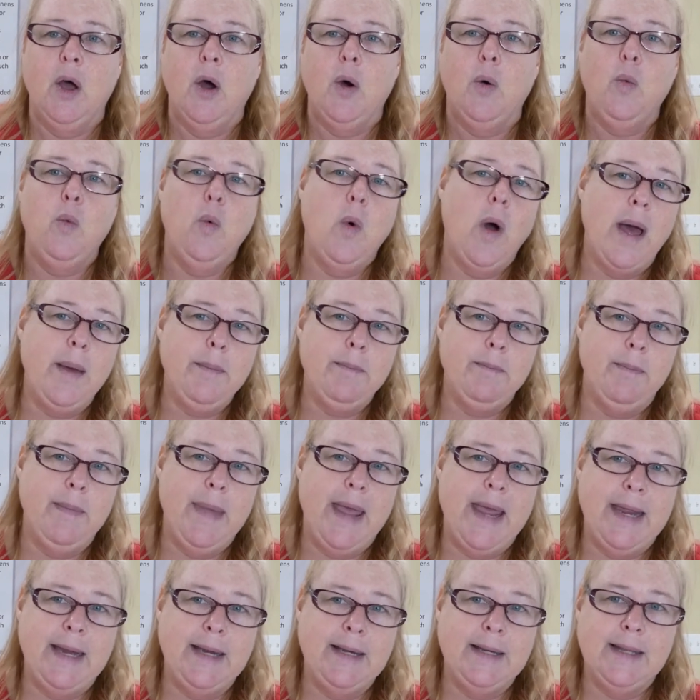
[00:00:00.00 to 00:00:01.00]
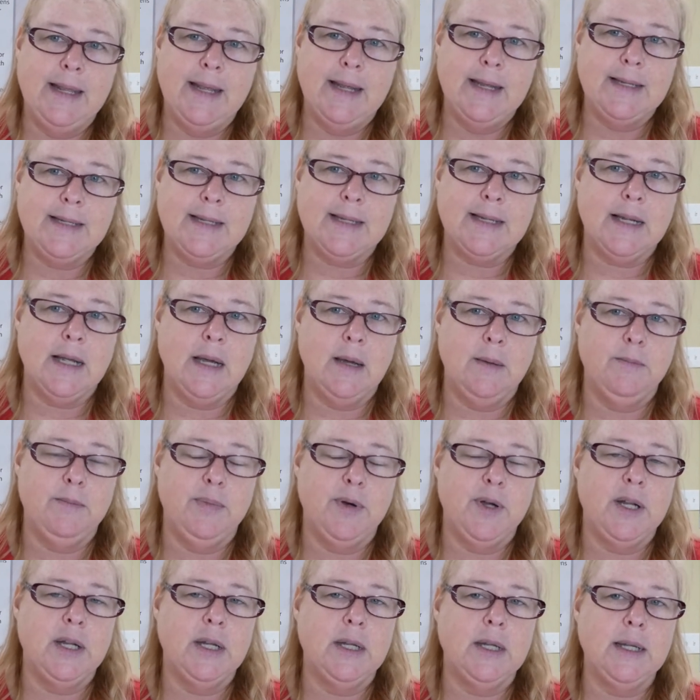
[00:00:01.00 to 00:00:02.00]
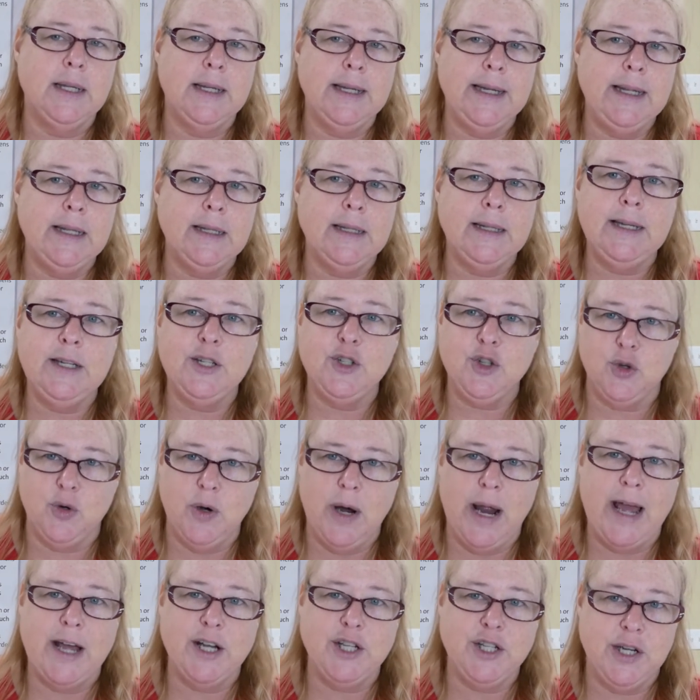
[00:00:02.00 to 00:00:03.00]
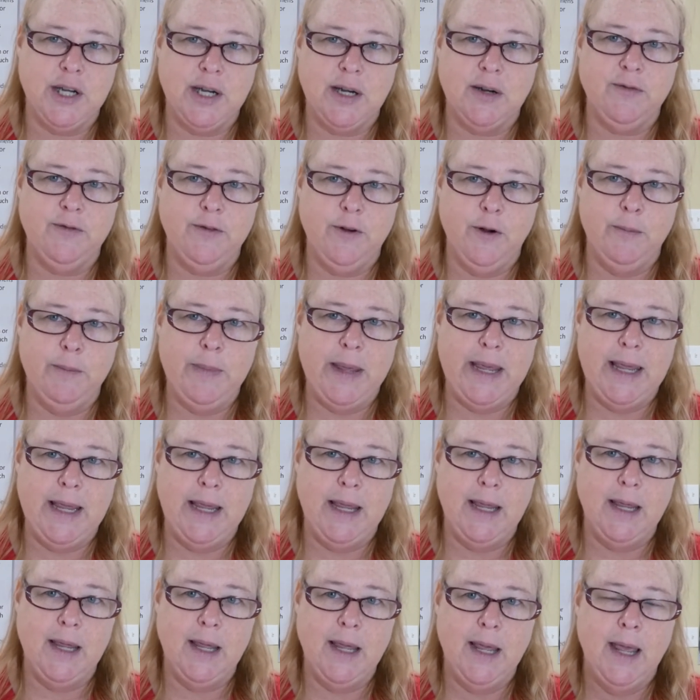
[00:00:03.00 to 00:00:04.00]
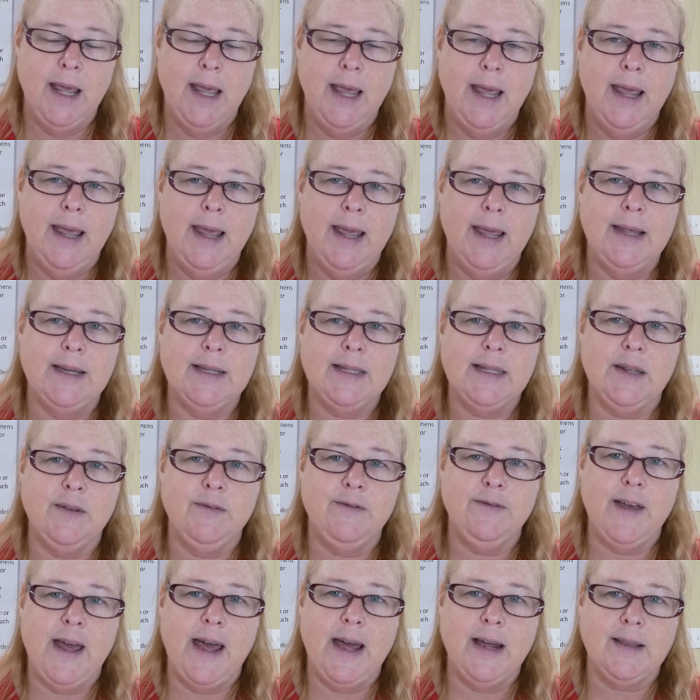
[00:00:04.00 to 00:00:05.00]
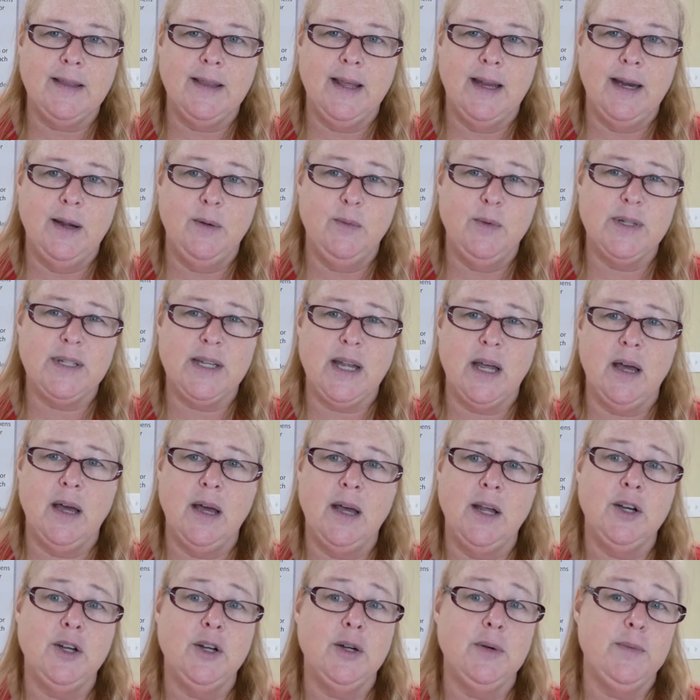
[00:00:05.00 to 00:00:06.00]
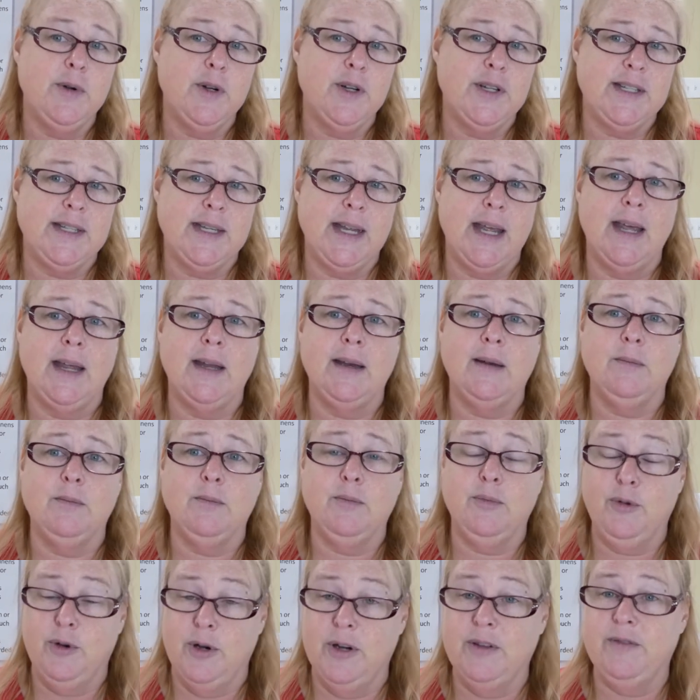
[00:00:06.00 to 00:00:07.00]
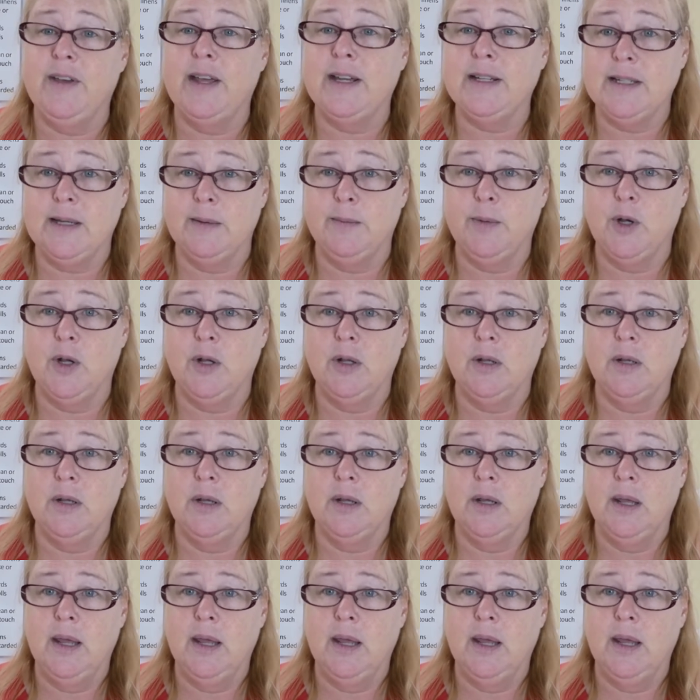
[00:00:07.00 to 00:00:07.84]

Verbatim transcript: What made this completely tragic for me is the fact that it was one hundred percent preventable.